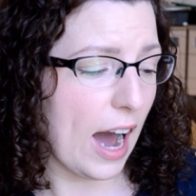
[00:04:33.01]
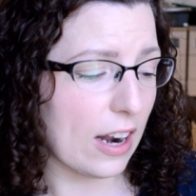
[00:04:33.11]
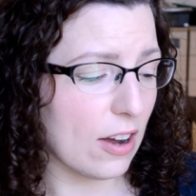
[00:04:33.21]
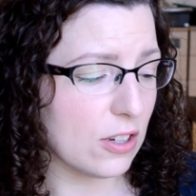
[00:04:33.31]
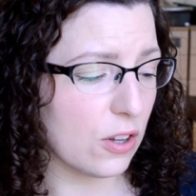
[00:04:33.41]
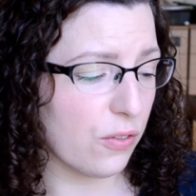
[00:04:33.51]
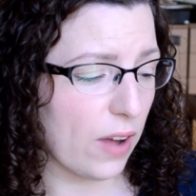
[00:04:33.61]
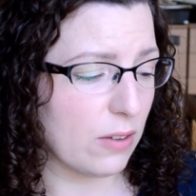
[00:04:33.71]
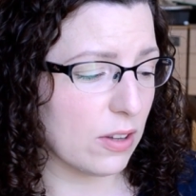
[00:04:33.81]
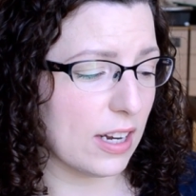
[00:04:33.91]
and I just
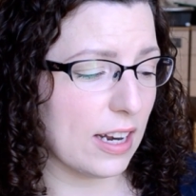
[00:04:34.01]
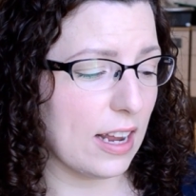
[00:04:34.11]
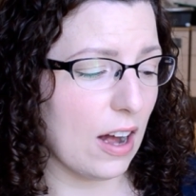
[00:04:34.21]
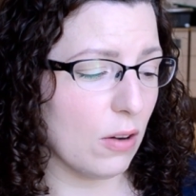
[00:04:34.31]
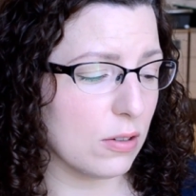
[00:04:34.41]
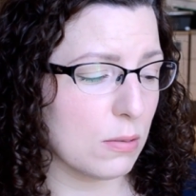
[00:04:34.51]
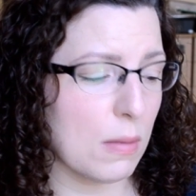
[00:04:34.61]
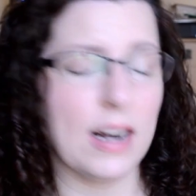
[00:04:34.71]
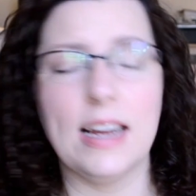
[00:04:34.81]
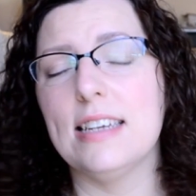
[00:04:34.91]
found that it
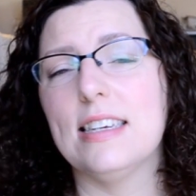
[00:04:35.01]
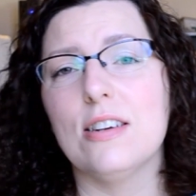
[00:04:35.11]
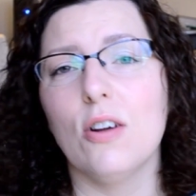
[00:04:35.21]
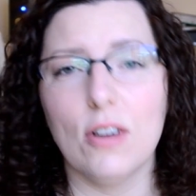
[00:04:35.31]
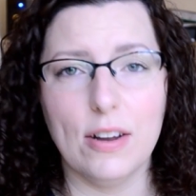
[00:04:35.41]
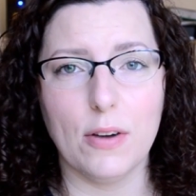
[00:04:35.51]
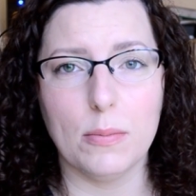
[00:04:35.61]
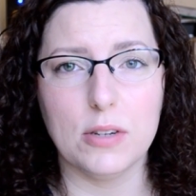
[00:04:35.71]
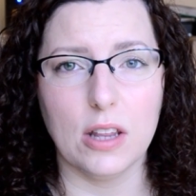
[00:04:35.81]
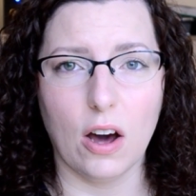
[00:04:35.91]
ultimately did not live
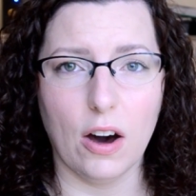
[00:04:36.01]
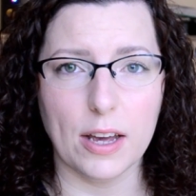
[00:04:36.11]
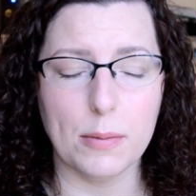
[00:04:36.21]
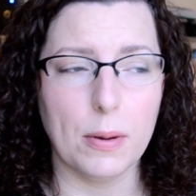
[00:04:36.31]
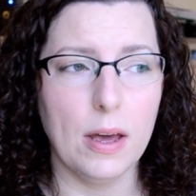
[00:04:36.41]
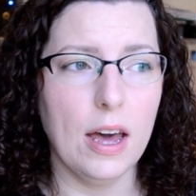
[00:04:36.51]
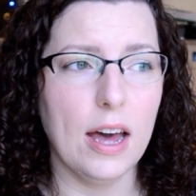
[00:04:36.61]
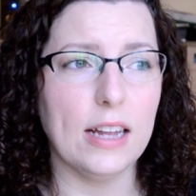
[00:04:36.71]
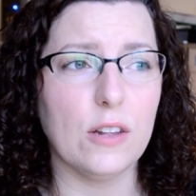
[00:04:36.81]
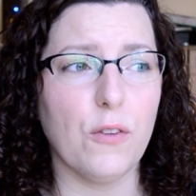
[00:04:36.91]
up to the hype.
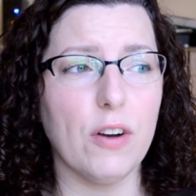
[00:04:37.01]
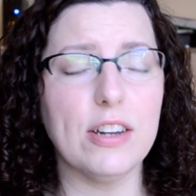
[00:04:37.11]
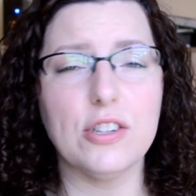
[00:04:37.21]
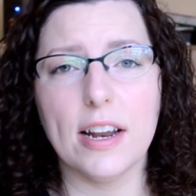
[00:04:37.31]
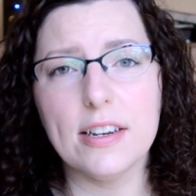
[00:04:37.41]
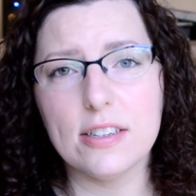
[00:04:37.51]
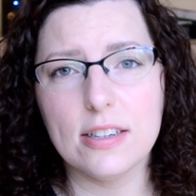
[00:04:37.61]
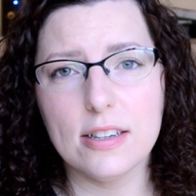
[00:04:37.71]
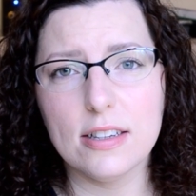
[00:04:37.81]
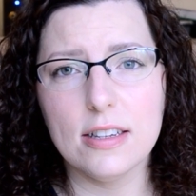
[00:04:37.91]
It's very
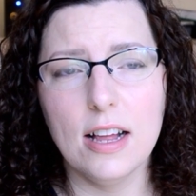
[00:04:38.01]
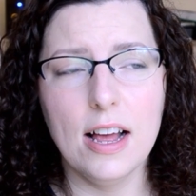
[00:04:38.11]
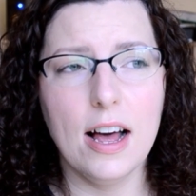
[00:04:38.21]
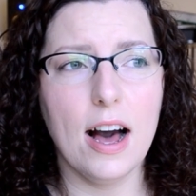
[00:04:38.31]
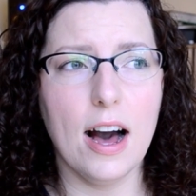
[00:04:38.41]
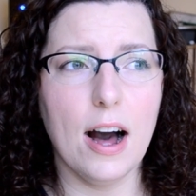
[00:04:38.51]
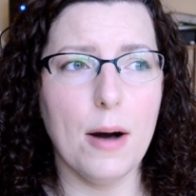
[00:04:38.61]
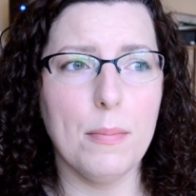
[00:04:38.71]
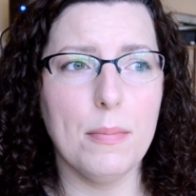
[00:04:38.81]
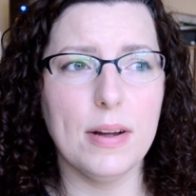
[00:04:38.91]
gentle,
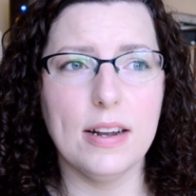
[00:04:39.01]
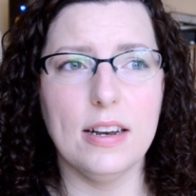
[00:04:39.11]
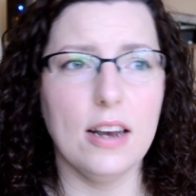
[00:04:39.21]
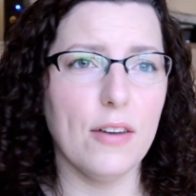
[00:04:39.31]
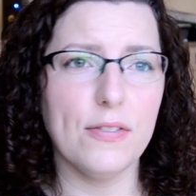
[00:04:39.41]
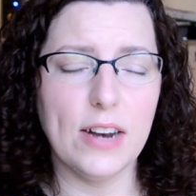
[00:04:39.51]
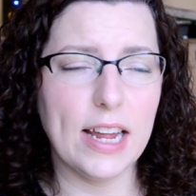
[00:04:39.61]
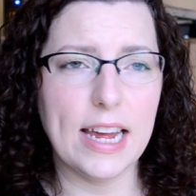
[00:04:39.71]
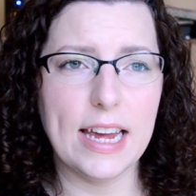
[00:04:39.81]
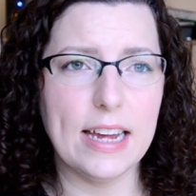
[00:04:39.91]

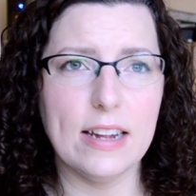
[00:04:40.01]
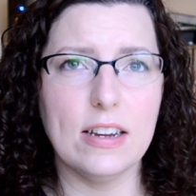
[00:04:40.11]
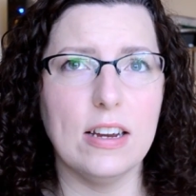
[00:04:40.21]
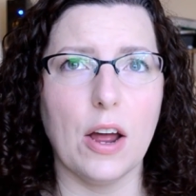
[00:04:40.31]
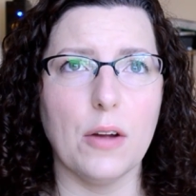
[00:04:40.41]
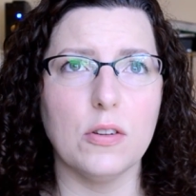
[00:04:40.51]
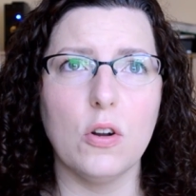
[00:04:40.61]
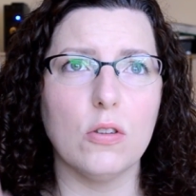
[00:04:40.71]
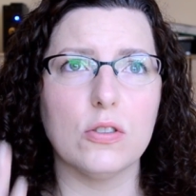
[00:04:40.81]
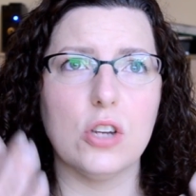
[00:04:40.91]
lovely, you know,
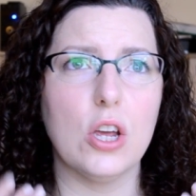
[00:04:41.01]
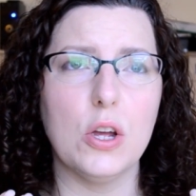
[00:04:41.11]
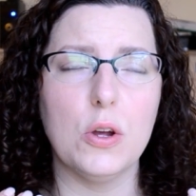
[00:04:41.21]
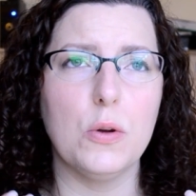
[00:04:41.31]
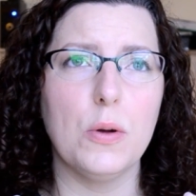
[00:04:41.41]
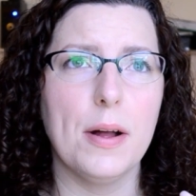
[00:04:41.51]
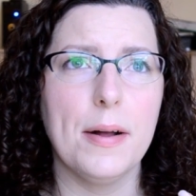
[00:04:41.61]
not too